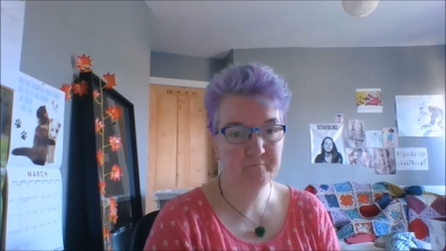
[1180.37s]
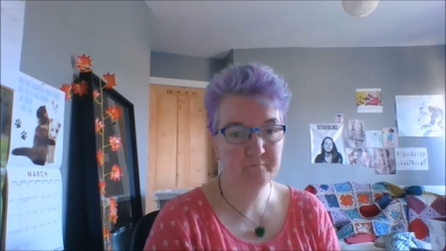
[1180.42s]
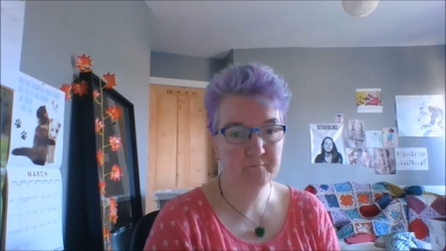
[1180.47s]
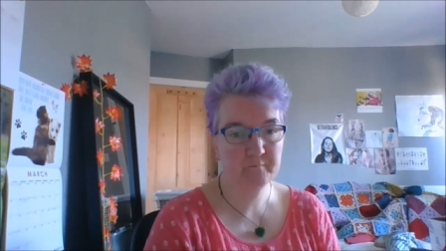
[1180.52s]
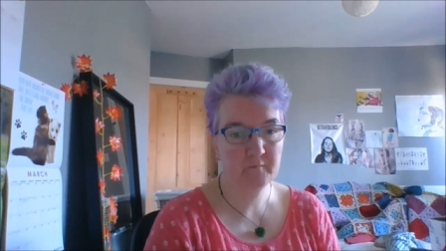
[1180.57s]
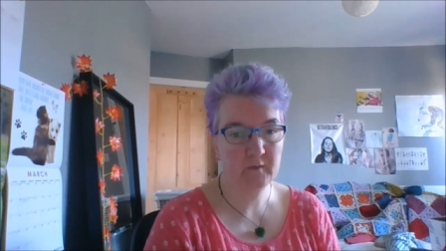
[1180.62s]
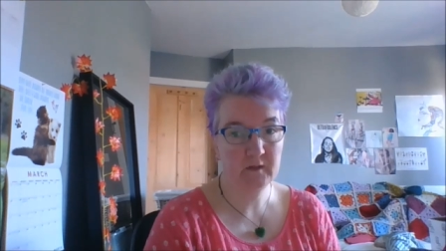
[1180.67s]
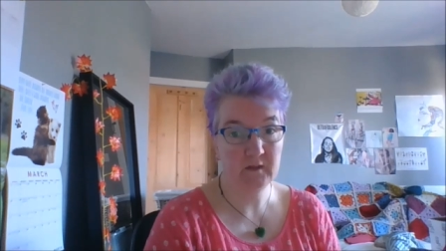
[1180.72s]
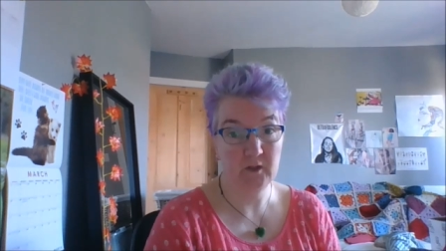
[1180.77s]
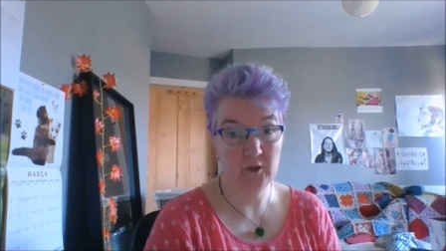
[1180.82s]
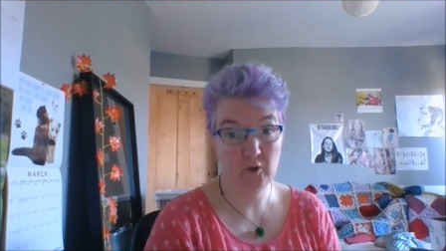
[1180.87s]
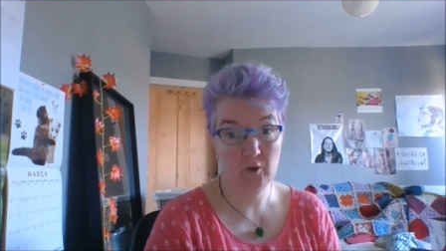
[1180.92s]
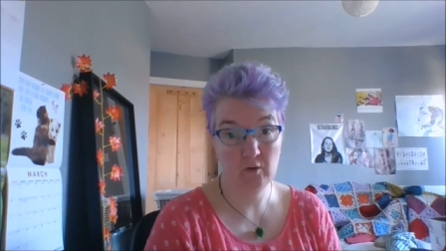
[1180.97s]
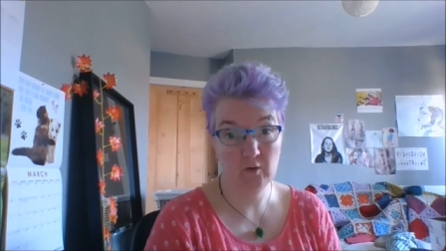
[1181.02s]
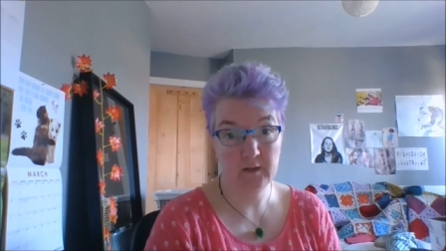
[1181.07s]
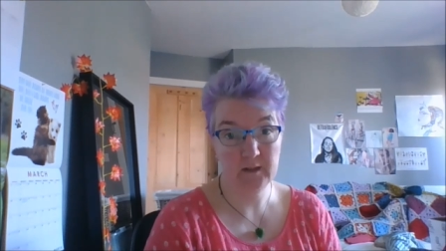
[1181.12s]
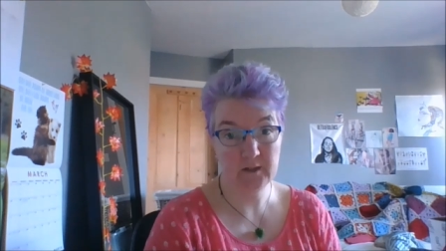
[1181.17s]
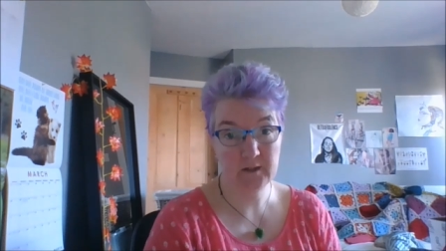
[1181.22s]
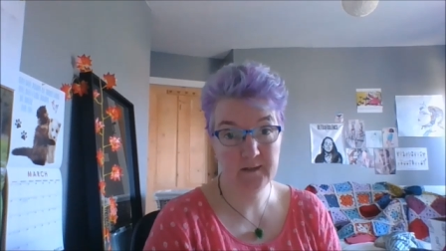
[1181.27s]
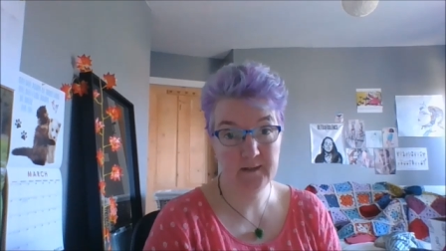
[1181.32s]
it's in York
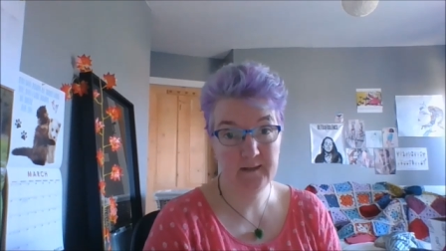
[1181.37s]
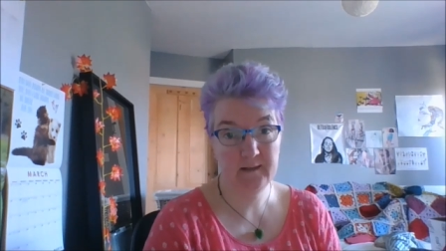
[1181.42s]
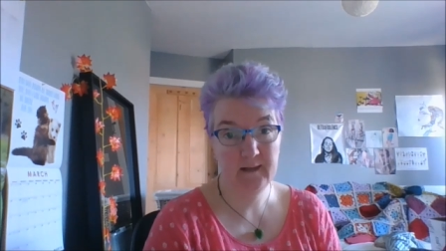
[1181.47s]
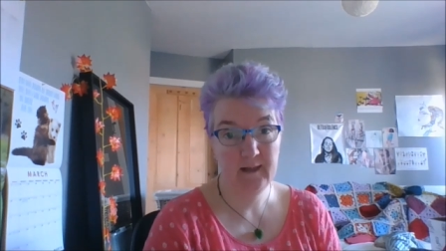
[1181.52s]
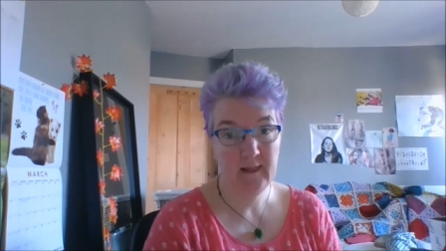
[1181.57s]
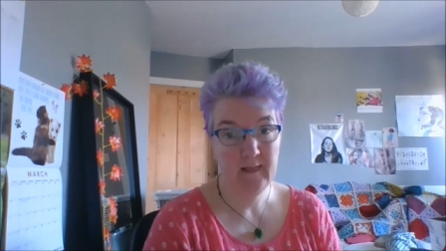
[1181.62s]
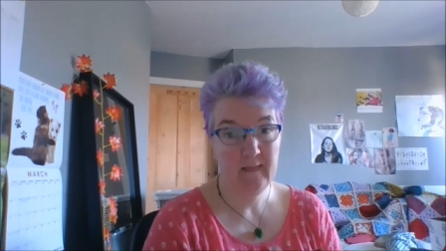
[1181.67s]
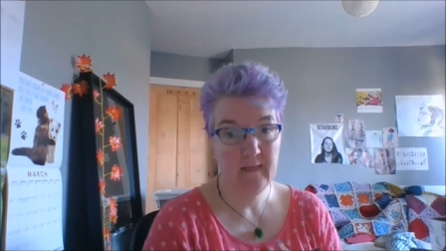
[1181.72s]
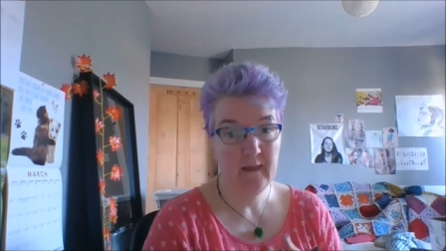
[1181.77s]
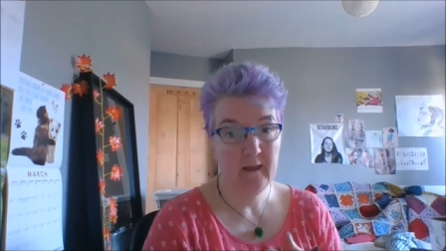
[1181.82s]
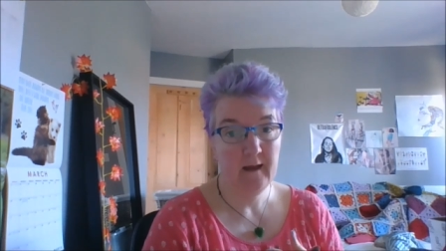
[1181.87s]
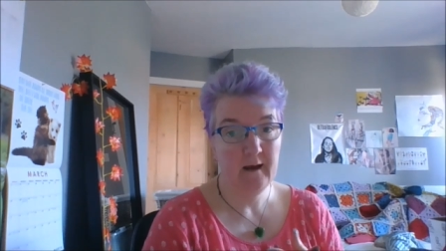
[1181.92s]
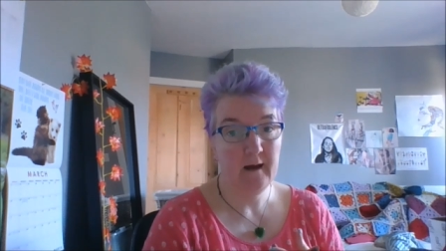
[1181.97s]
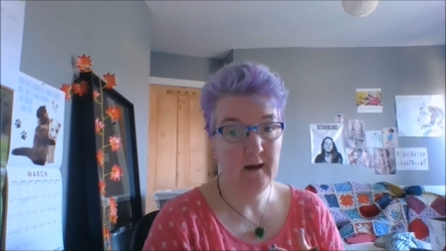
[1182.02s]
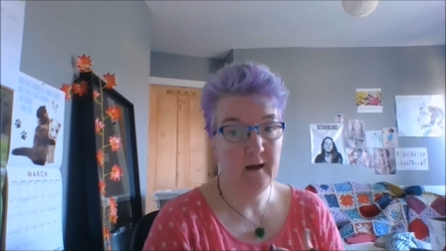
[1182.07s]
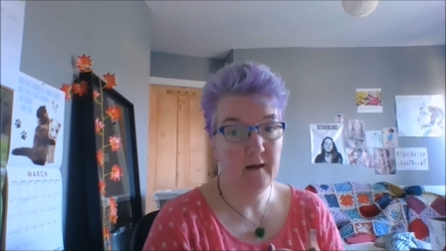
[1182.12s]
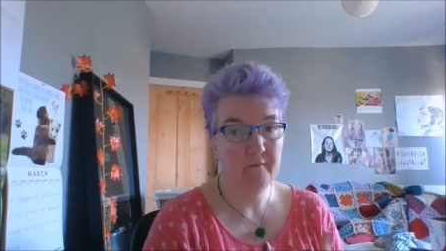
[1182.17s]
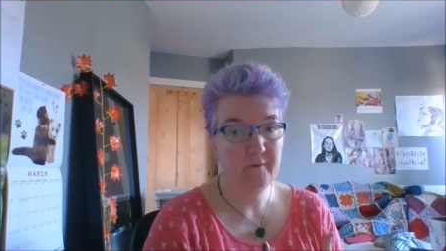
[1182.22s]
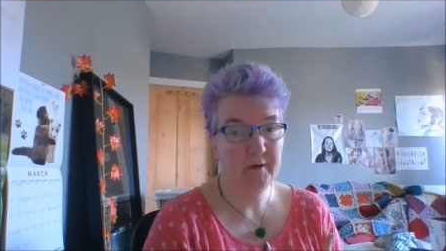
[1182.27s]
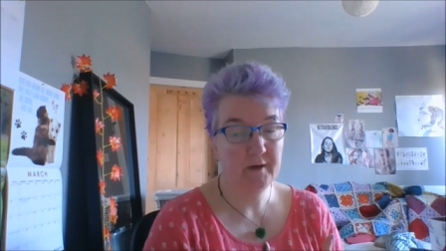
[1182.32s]
actually, uh,
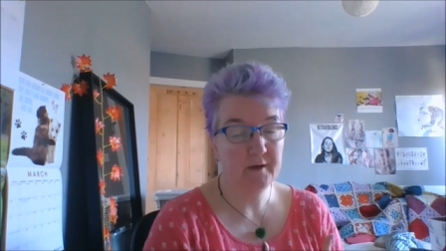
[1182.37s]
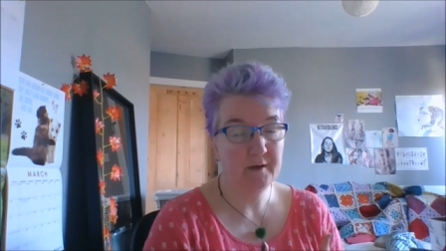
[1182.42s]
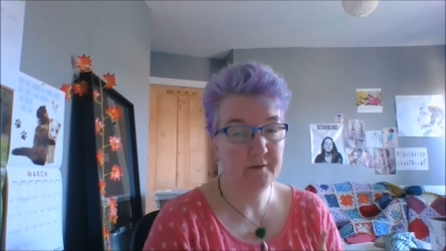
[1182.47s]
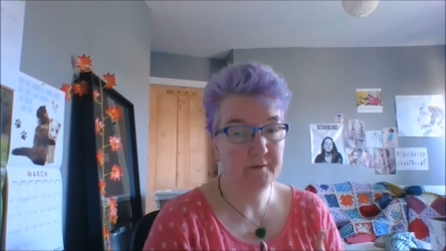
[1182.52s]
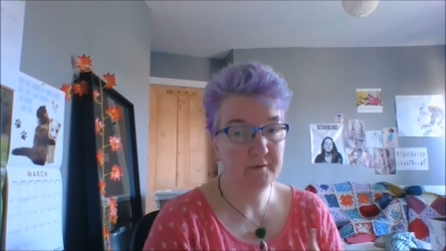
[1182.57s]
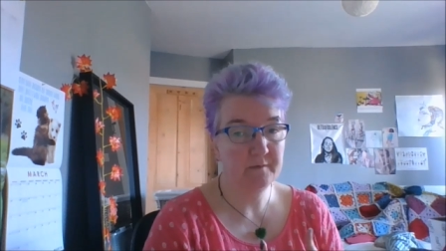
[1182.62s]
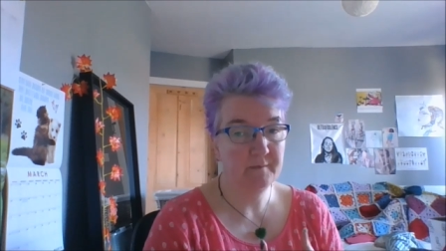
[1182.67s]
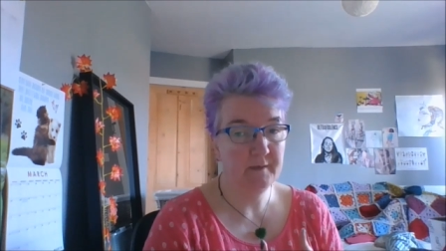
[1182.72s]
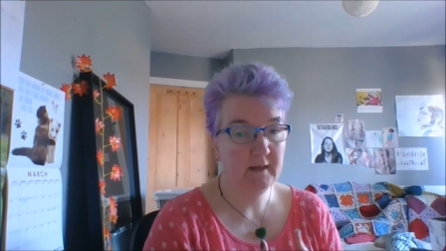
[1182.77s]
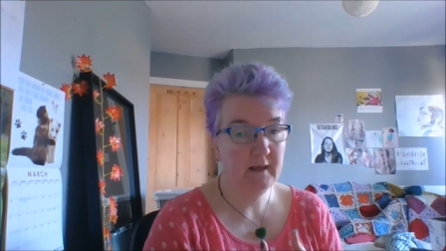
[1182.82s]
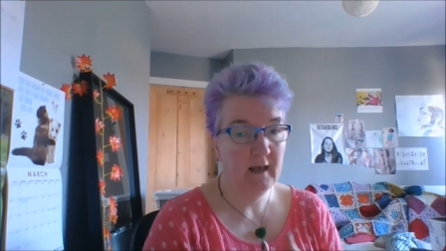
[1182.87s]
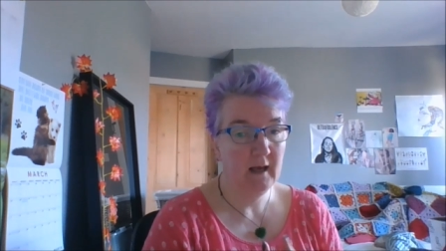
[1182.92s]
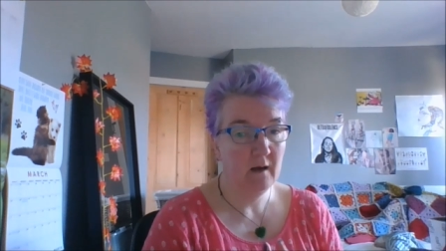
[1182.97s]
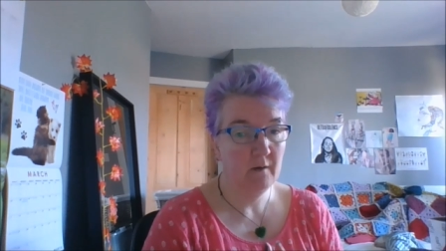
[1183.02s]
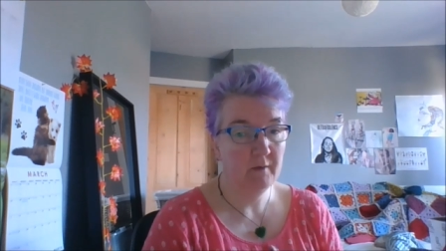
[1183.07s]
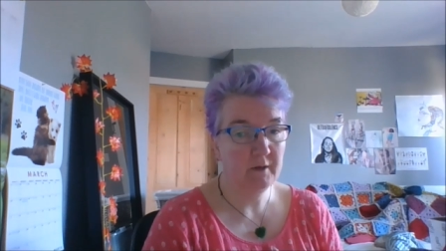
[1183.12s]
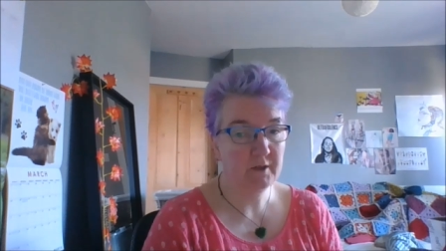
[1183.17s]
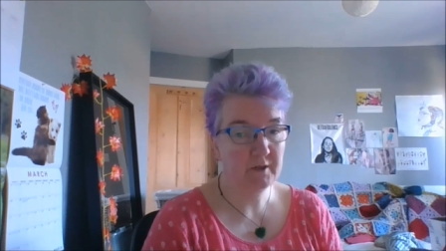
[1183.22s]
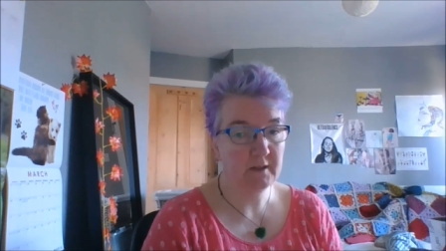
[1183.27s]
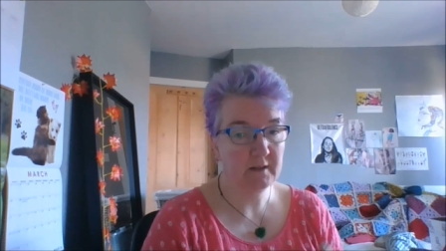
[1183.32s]
very close to me, which
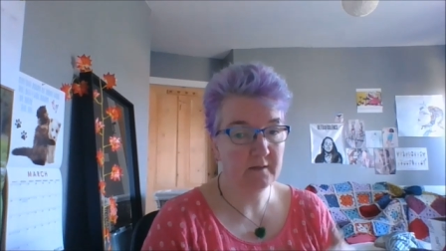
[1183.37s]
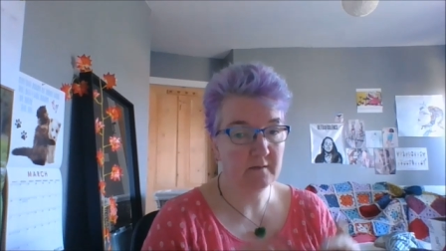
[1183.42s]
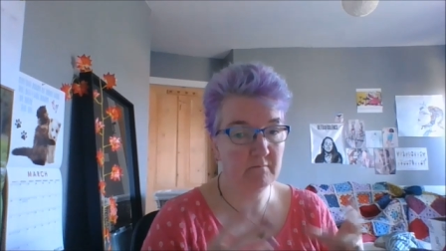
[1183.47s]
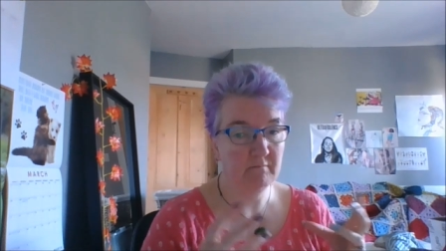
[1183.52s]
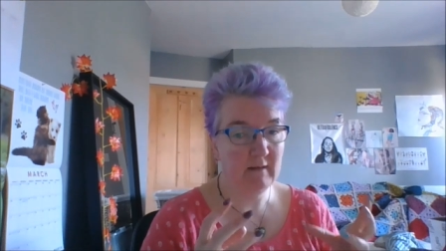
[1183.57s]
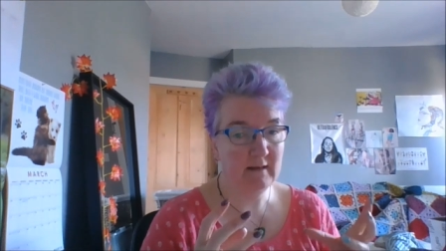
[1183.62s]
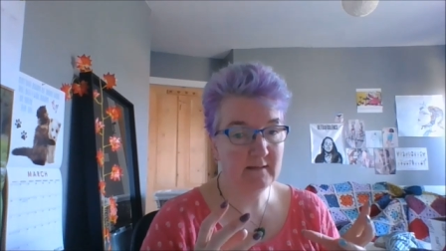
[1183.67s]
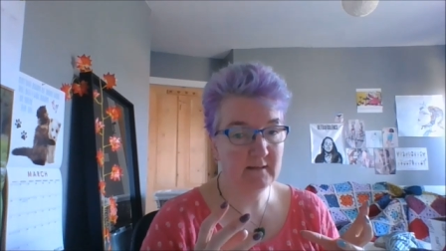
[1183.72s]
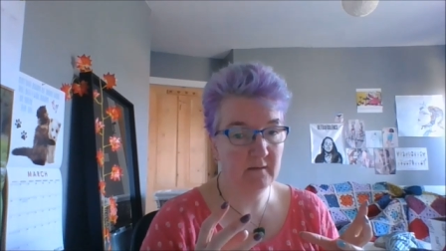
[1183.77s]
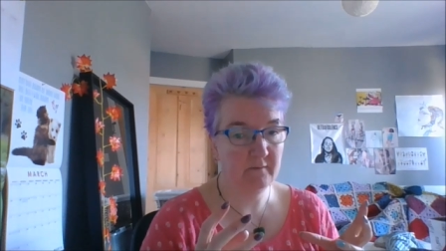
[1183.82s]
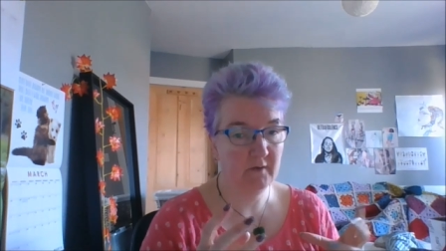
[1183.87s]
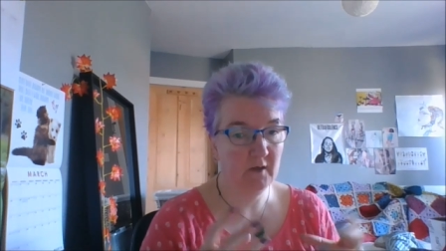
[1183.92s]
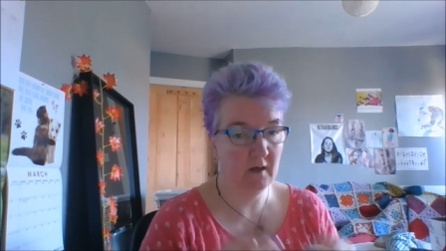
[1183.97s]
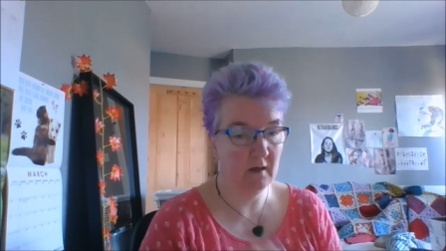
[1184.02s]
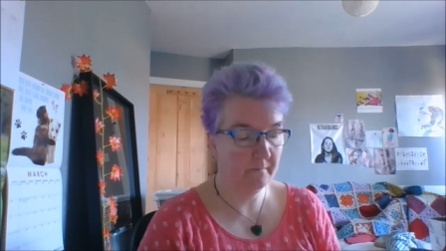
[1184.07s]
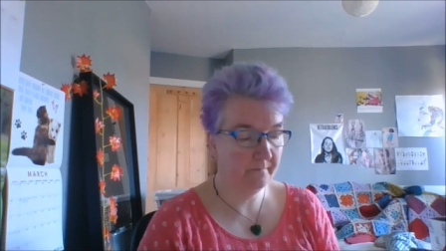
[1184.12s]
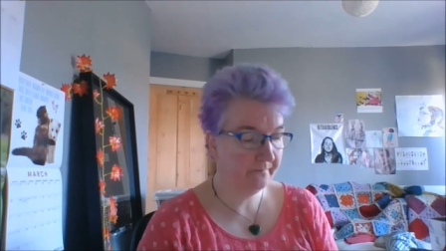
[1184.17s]
does massive yarn.